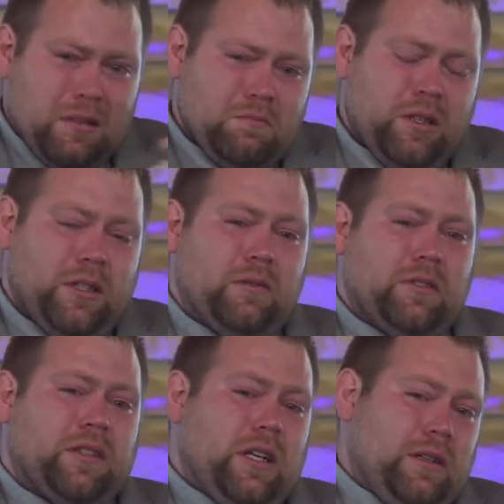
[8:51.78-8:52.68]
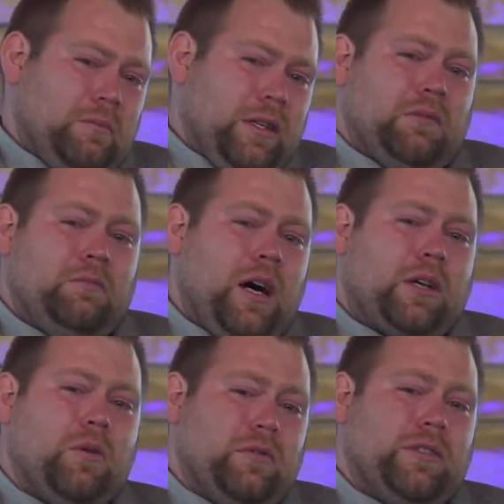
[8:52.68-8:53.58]
but it was like me and
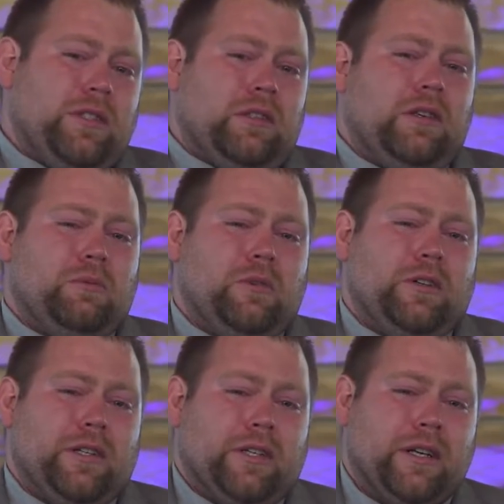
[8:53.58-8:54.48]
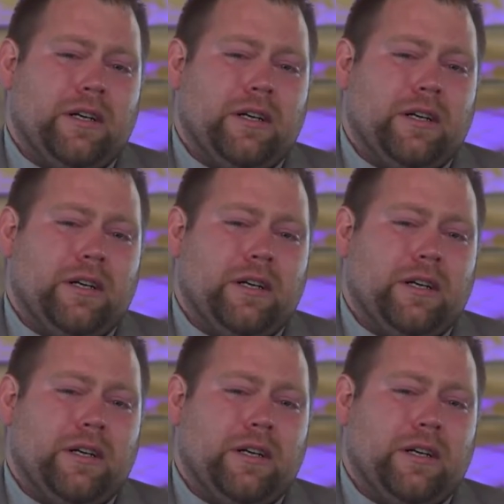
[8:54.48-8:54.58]
Michael was the only one there.